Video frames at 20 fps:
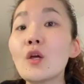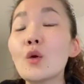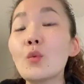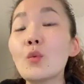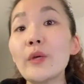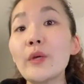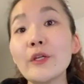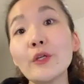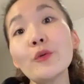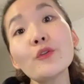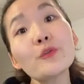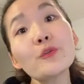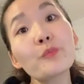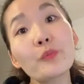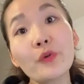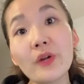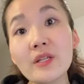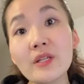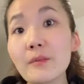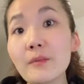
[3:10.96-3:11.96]
We use
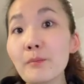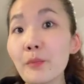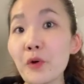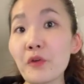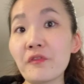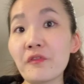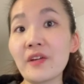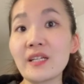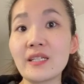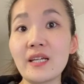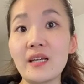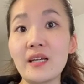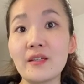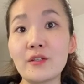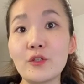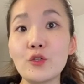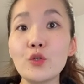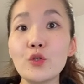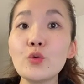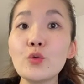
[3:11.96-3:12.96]
present perfect tense
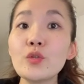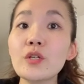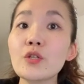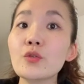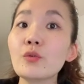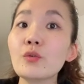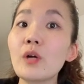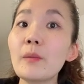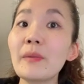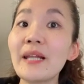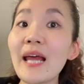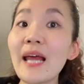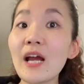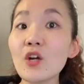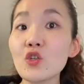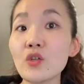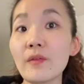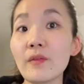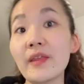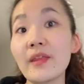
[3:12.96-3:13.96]
to describe an
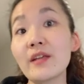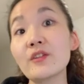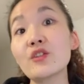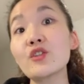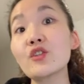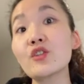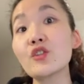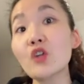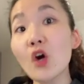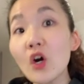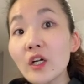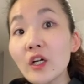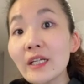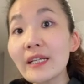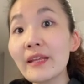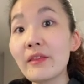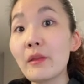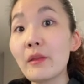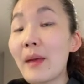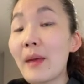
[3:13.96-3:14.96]
action that started in
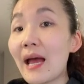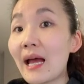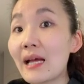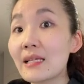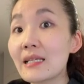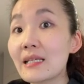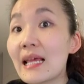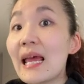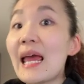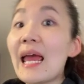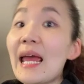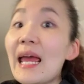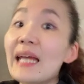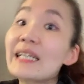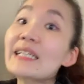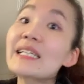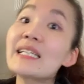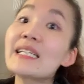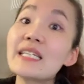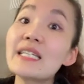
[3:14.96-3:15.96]
the past and
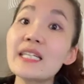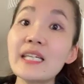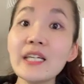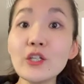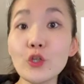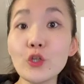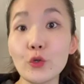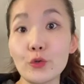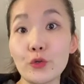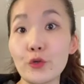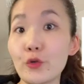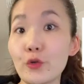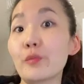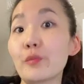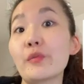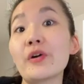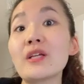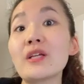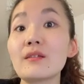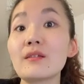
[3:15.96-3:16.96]
continues to the
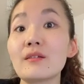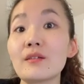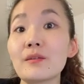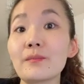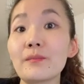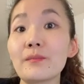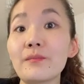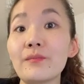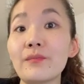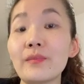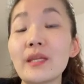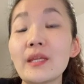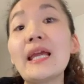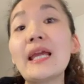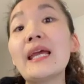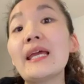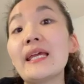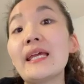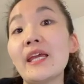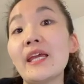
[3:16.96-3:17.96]
present.
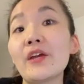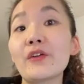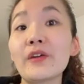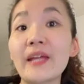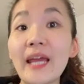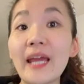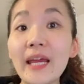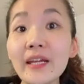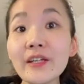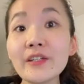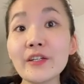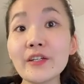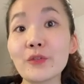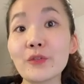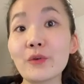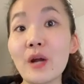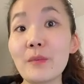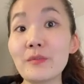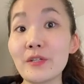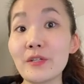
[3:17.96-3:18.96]
Here, Caden
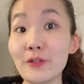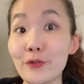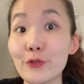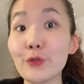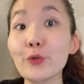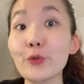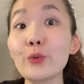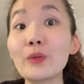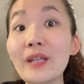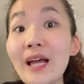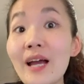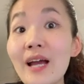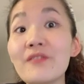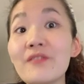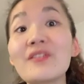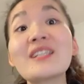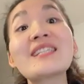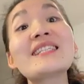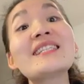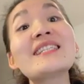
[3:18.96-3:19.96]
describes his school life
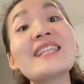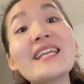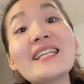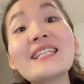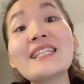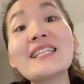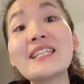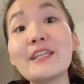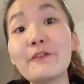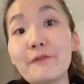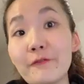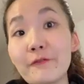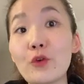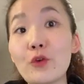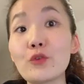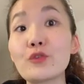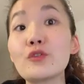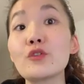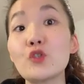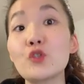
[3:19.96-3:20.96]
since he
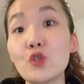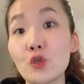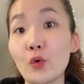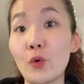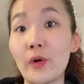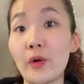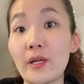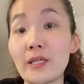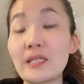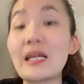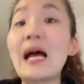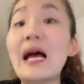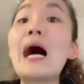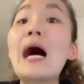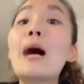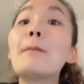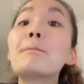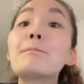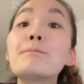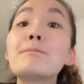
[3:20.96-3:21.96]
first joined
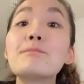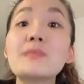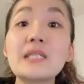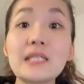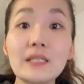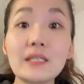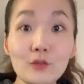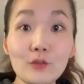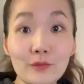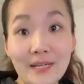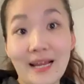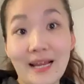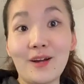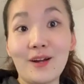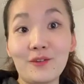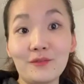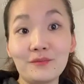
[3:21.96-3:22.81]
up till now.